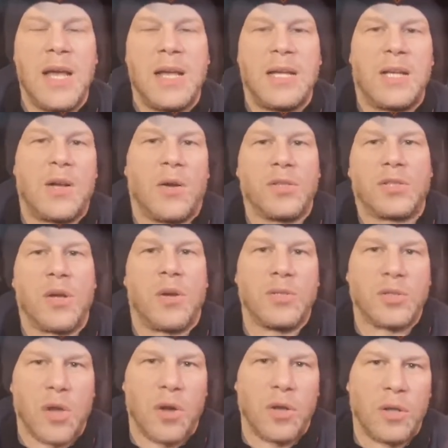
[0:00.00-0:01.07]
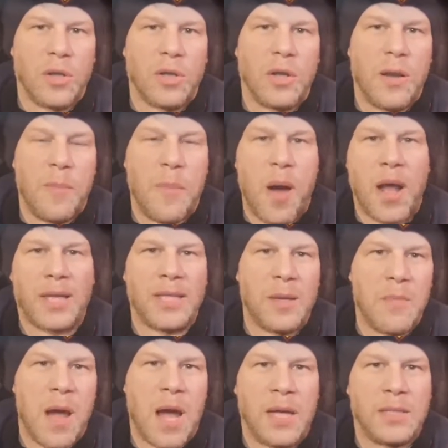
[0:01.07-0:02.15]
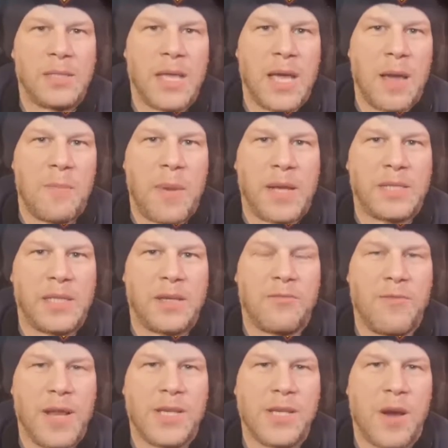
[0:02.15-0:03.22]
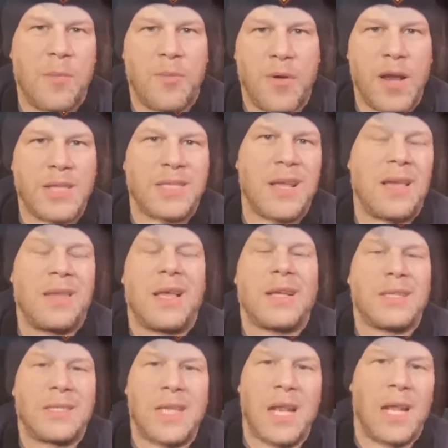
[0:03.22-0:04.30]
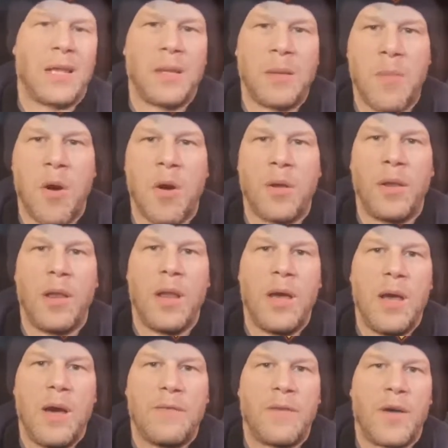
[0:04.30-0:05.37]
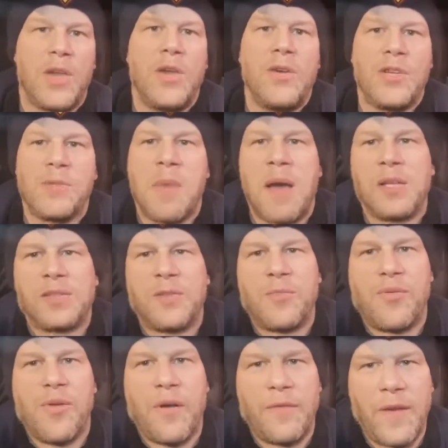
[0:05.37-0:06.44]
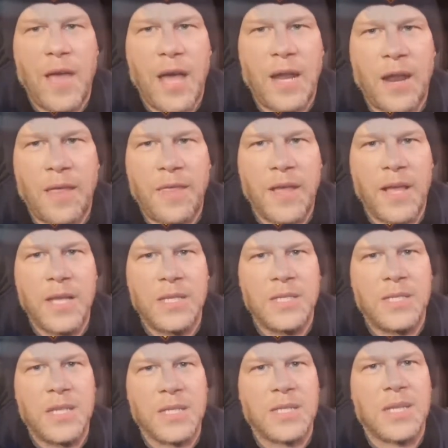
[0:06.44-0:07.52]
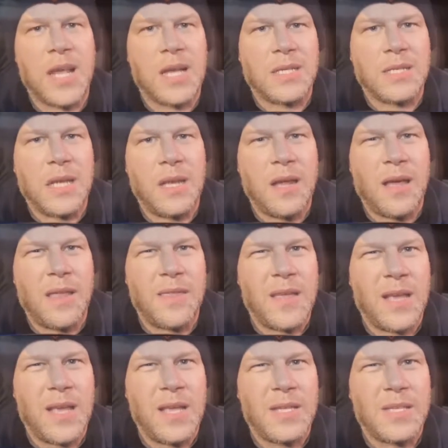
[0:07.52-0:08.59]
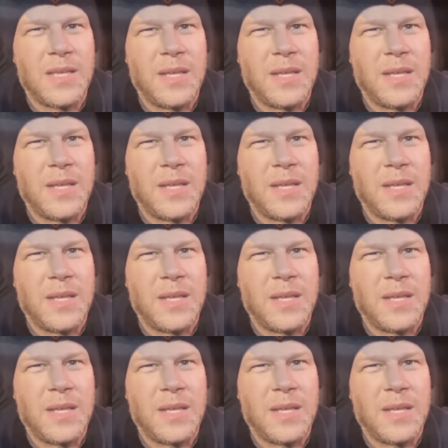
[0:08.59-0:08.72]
consoles on, buying them at their basic retail price, and then selling them on for huge amounts of profit. And I think it's disgusting. I think it's